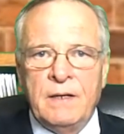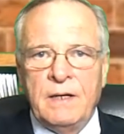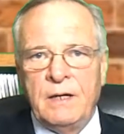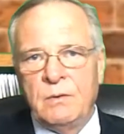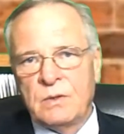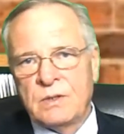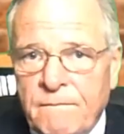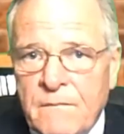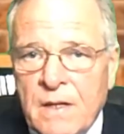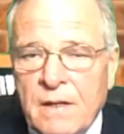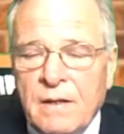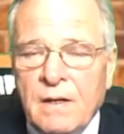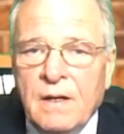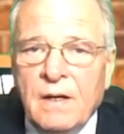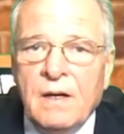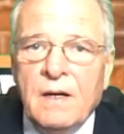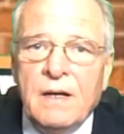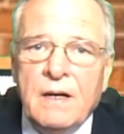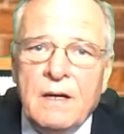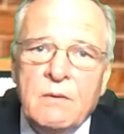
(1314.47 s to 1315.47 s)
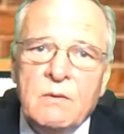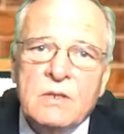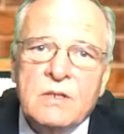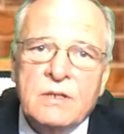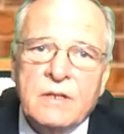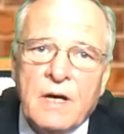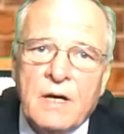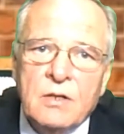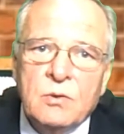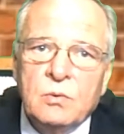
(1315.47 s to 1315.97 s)
He was
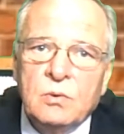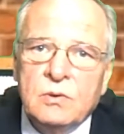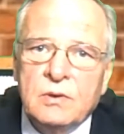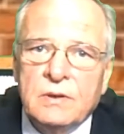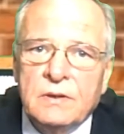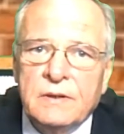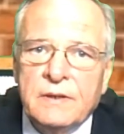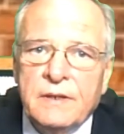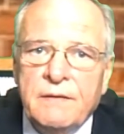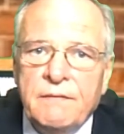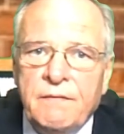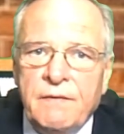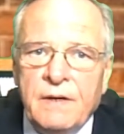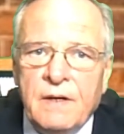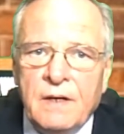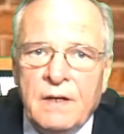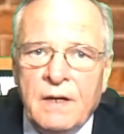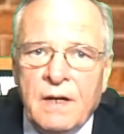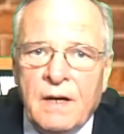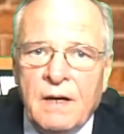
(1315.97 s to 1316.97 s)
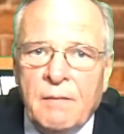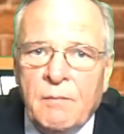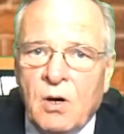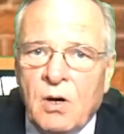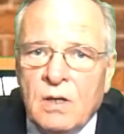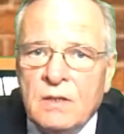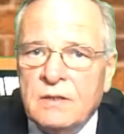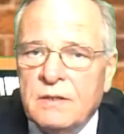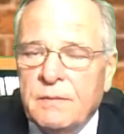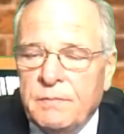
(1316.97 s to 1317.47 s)
scheduled to leave Vietnam
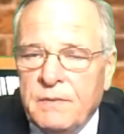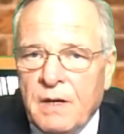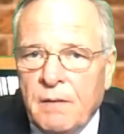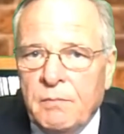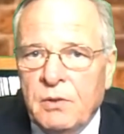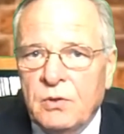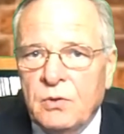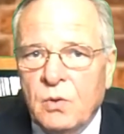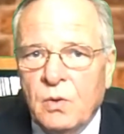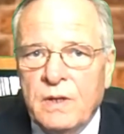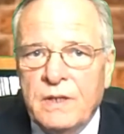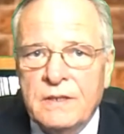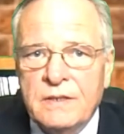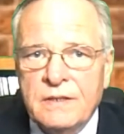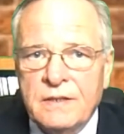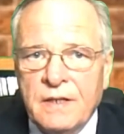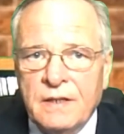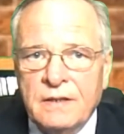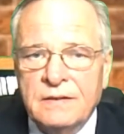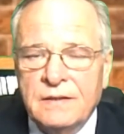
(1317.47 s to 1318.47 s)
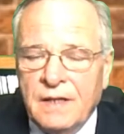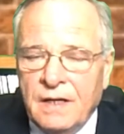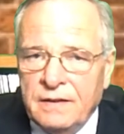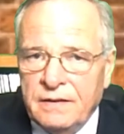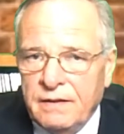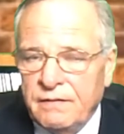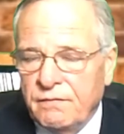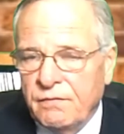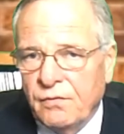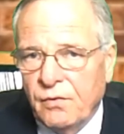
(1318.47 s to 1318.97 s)
on September 26,
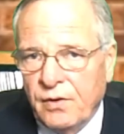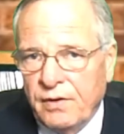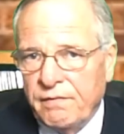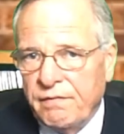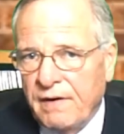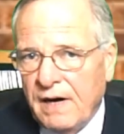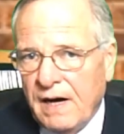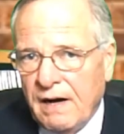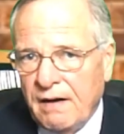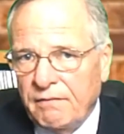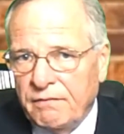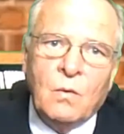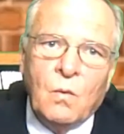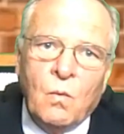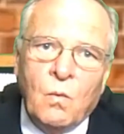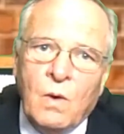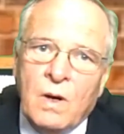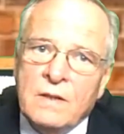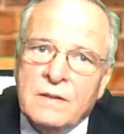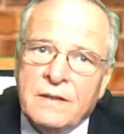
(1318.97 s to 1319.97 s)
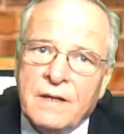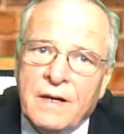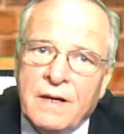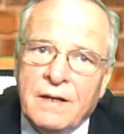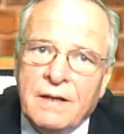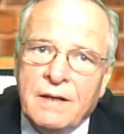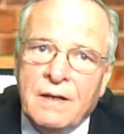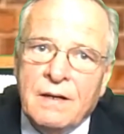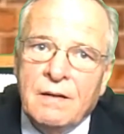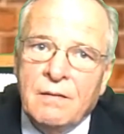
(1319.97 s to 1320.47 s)
1945.
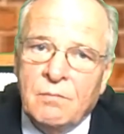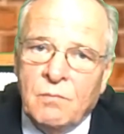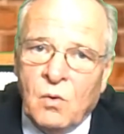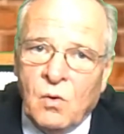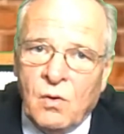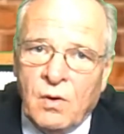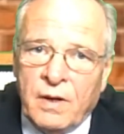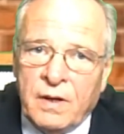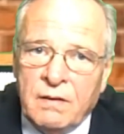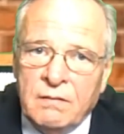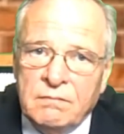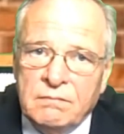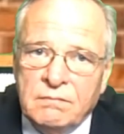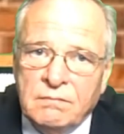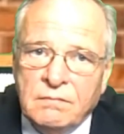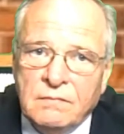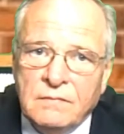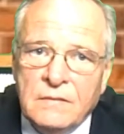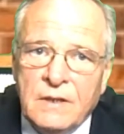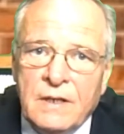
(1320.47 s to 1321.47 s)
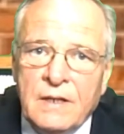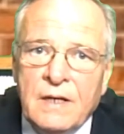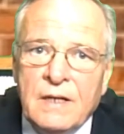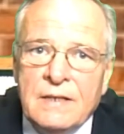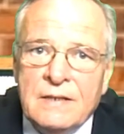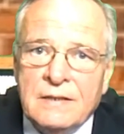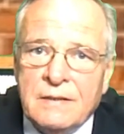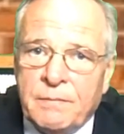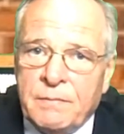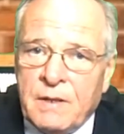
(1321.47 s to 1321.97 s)
Wednesday morning,
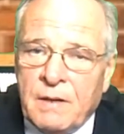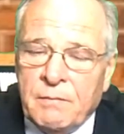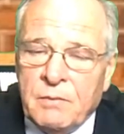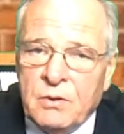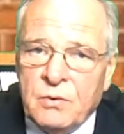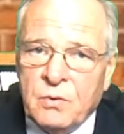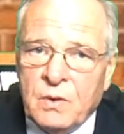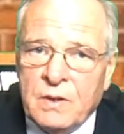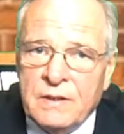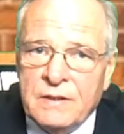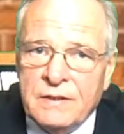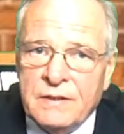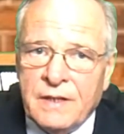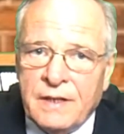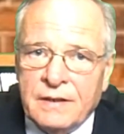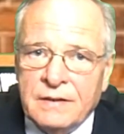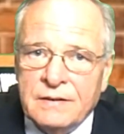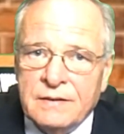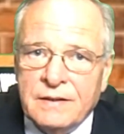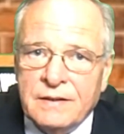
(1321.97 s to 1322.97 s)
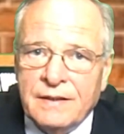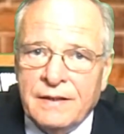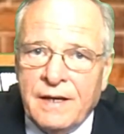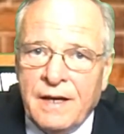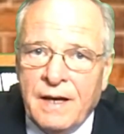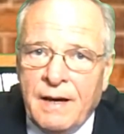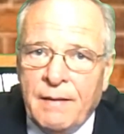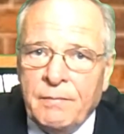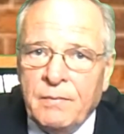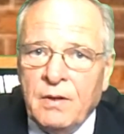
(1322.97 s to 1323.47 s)
September 26,
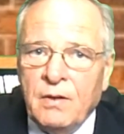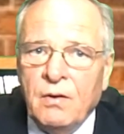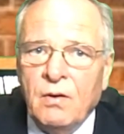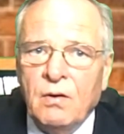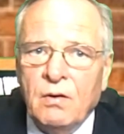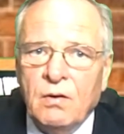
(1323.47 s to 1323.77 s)
Captain